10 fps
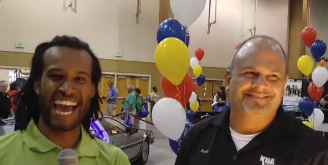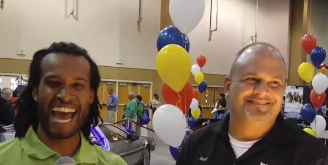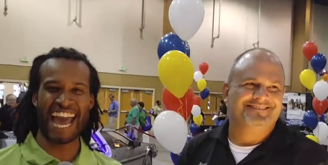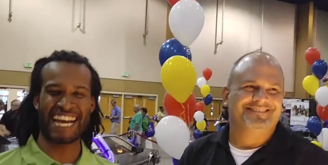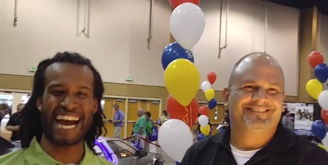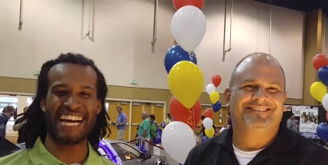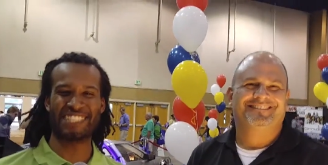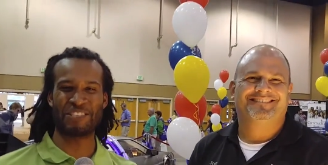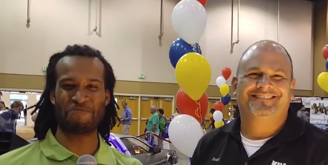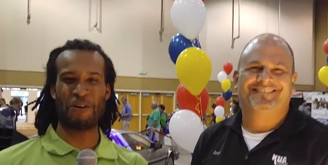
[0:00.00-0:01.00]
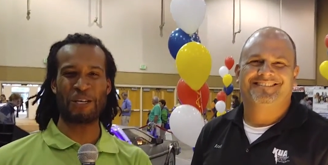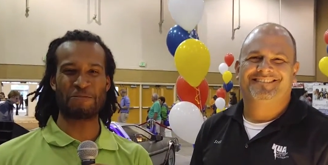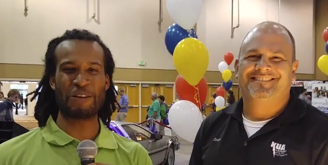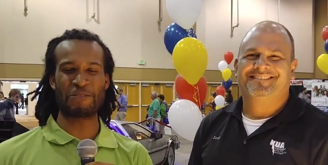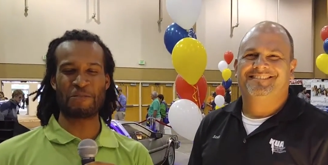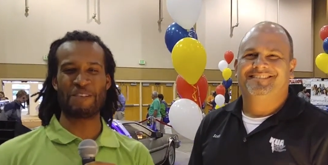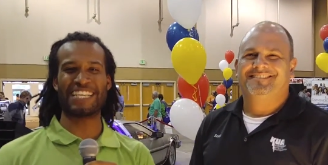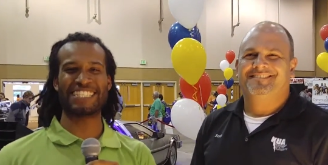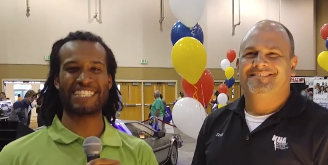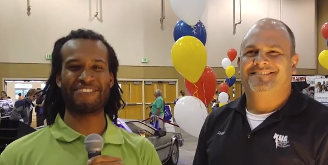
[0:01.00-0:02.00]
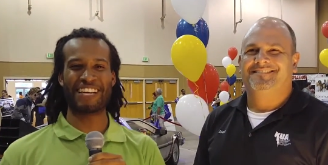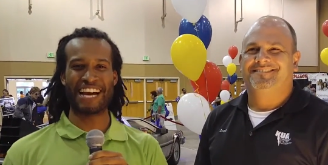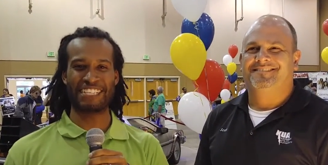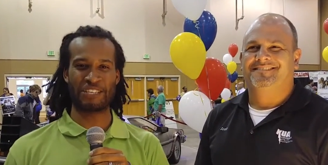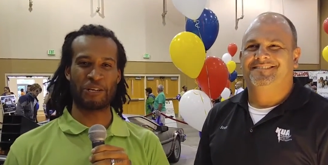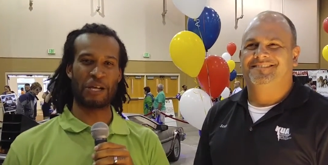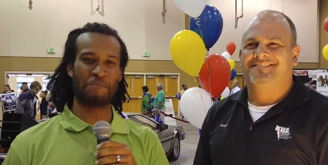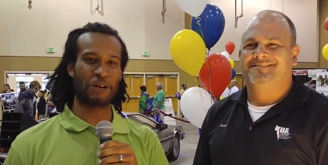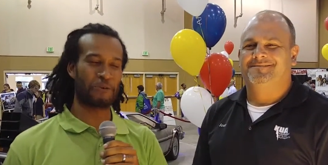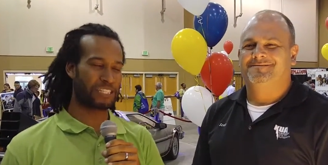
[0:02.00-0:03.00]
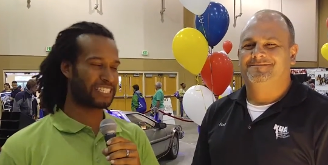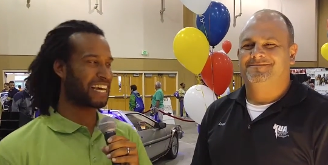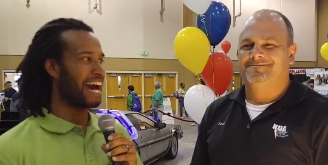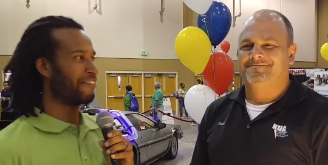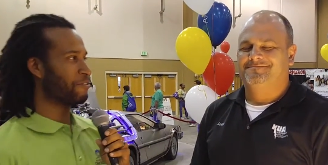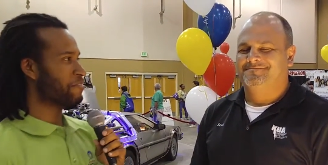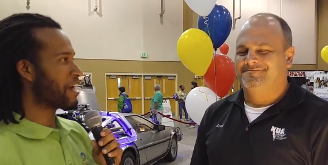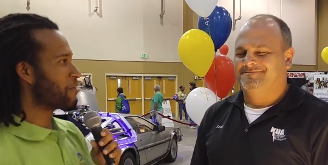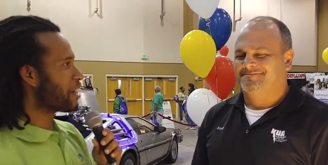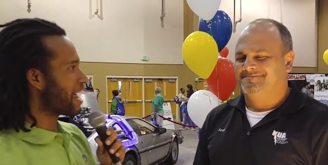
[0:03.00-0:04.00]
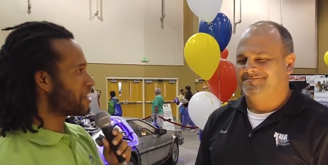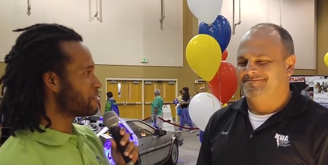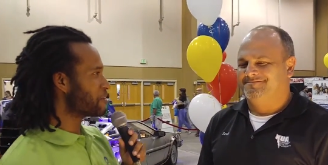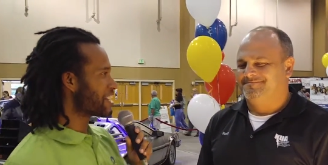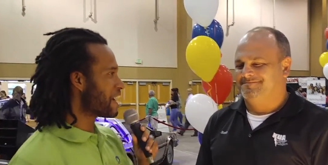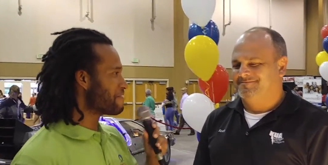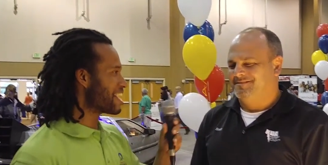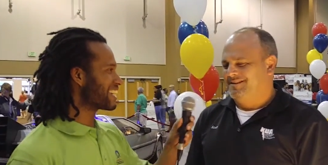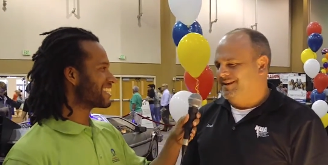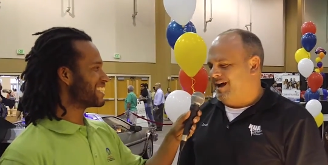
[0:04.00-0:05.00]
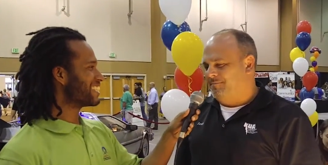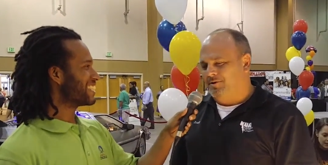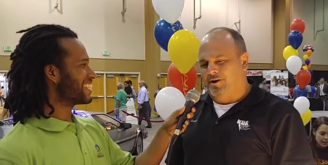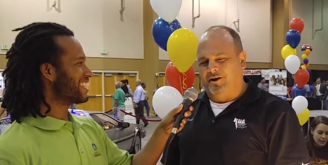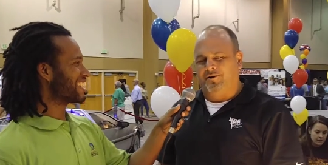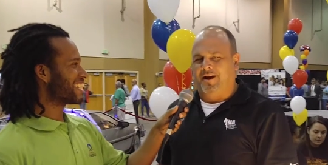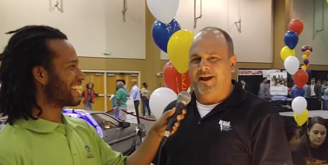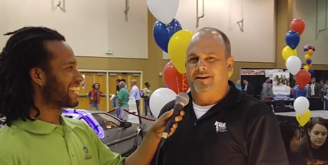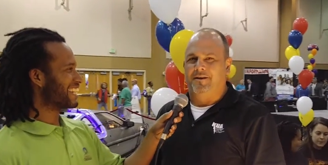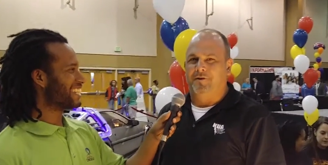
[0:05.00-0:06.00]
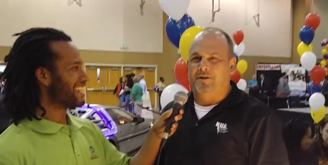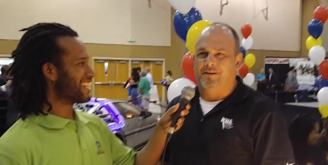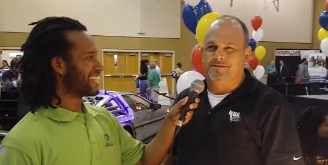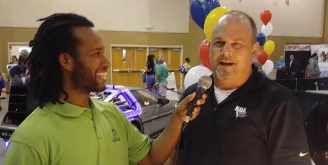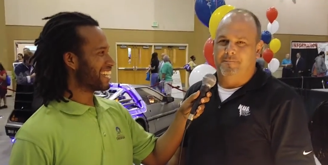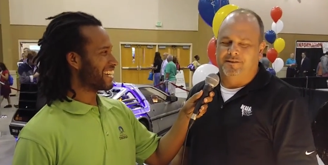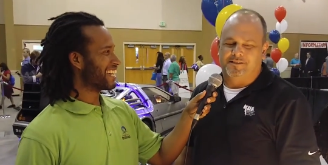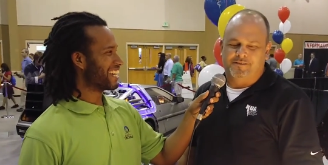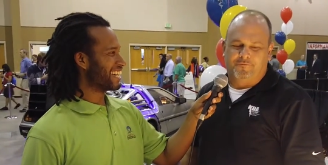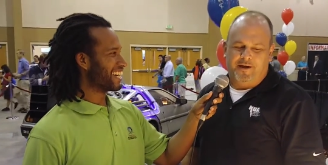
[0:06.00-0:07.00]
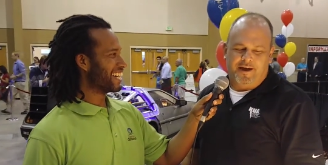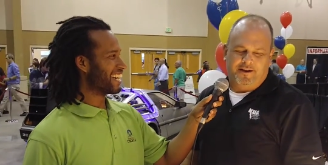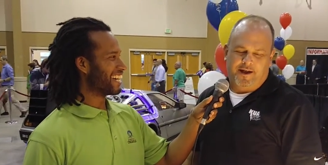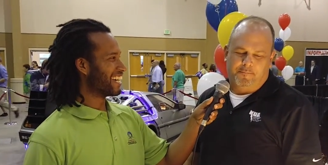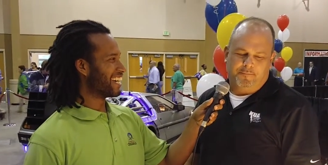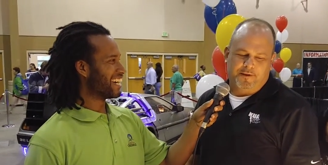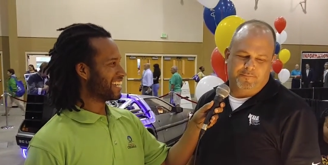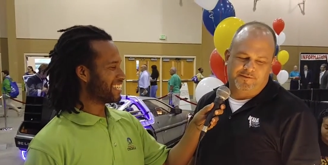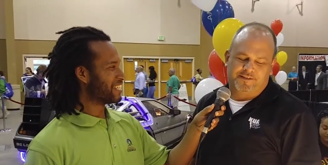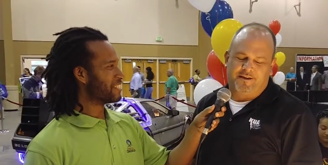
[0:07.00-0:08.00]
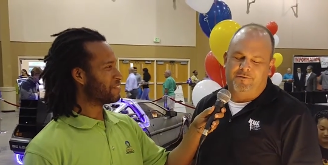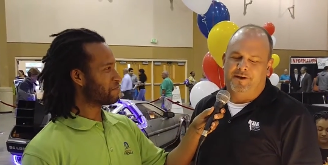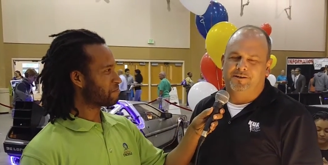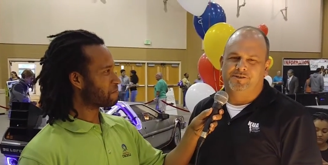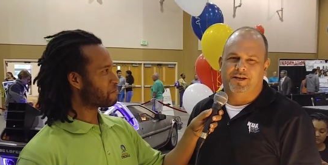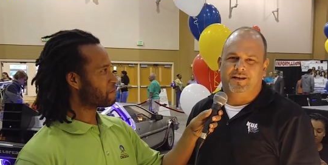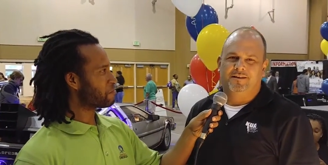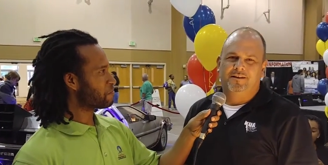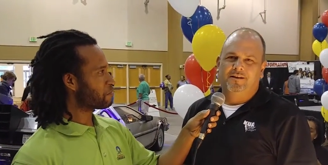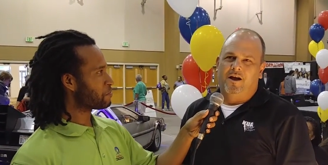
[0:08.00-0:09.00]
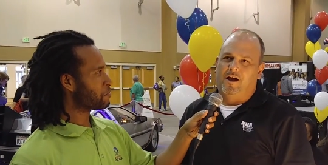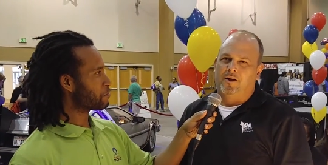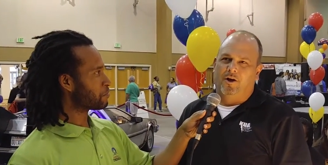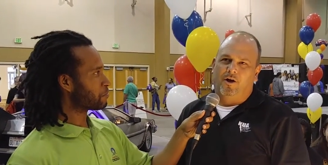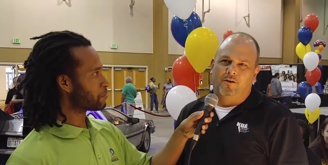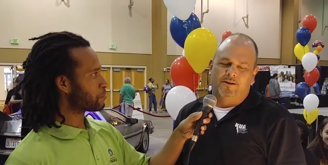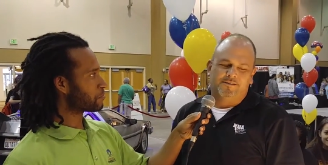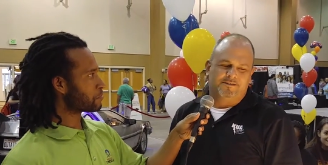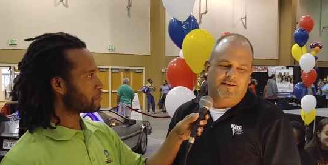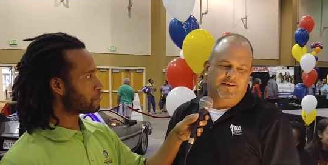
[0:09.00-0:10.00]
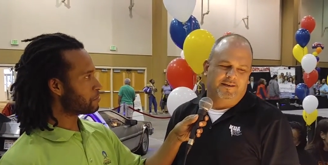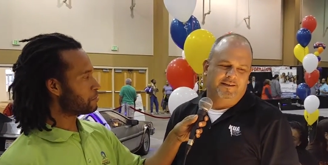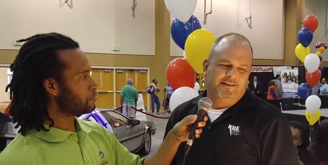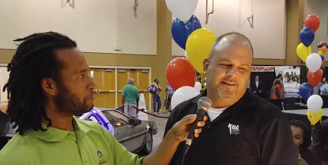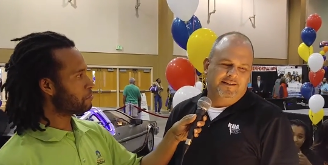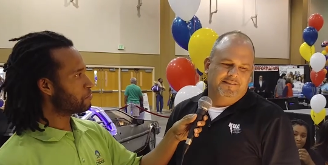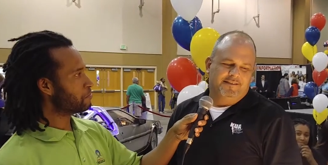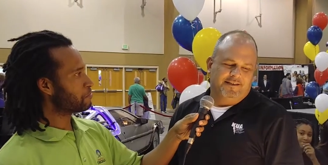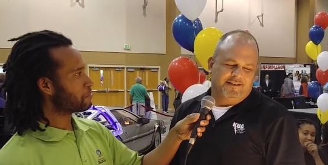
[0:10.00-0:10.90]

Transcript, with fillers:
Speaker 1: Hey guys, this is Paul Smith with Positively Osceola. I'm here with Scott from KUA. How you doing tonight, man?
Speaker 2: I'm doing great. Having a good time at this event, helping people save energy. Our goal is to to